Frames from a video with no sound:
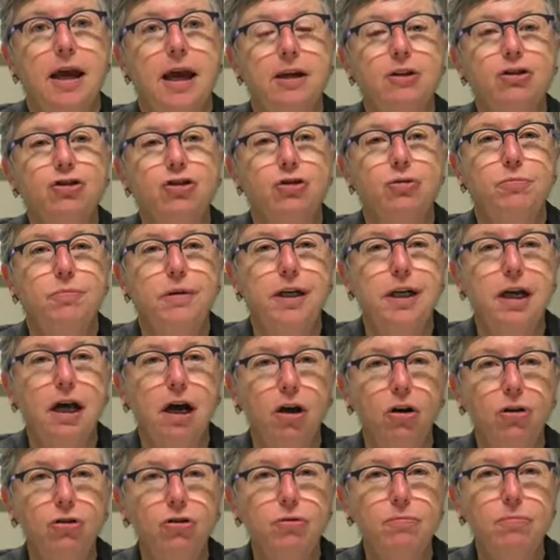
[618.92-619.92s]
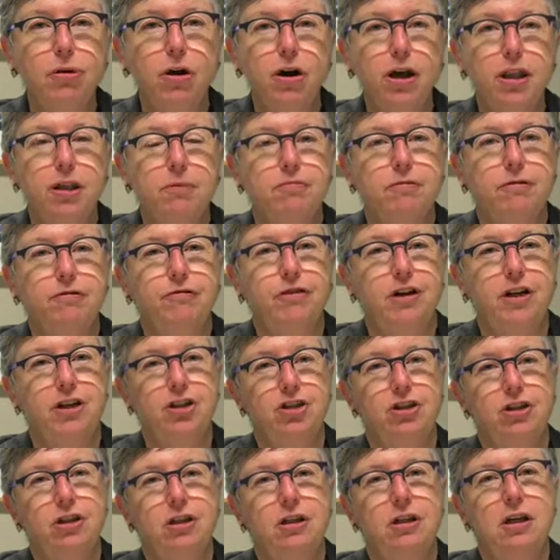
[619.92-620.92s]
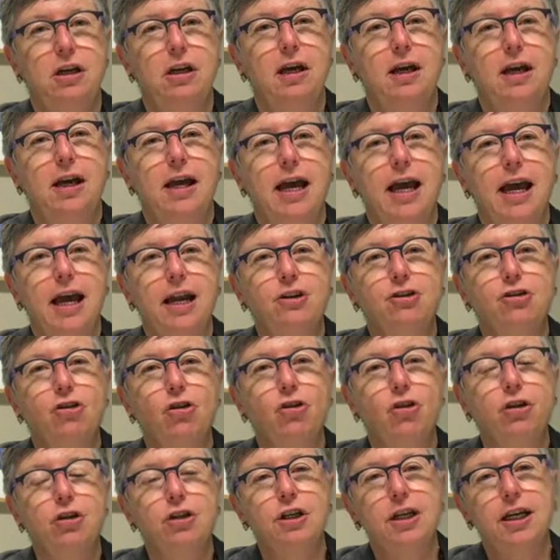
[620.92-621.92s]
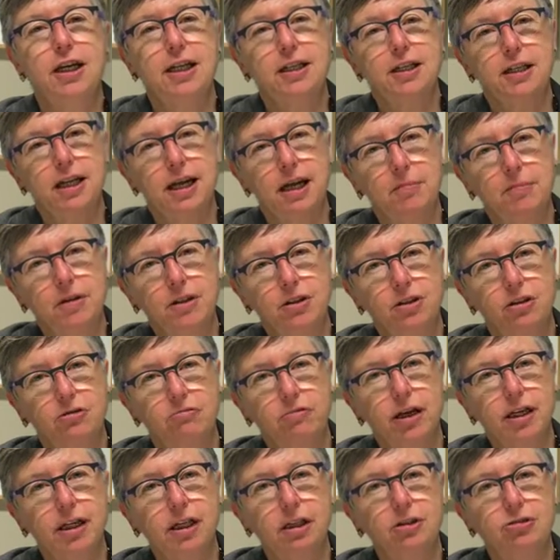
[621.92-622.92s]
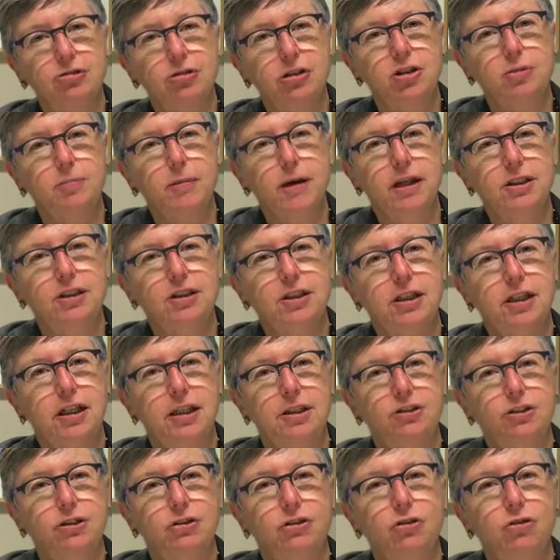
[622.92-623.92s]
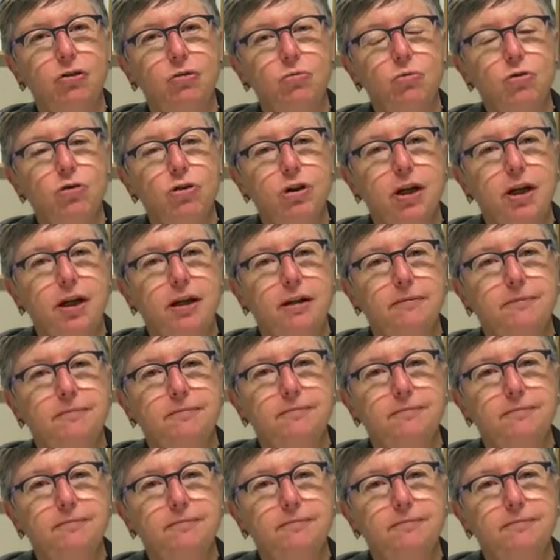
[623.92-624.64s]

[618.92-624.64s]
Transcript: and should be owned by the profession and not need to come into the regulatory space unless it's not working.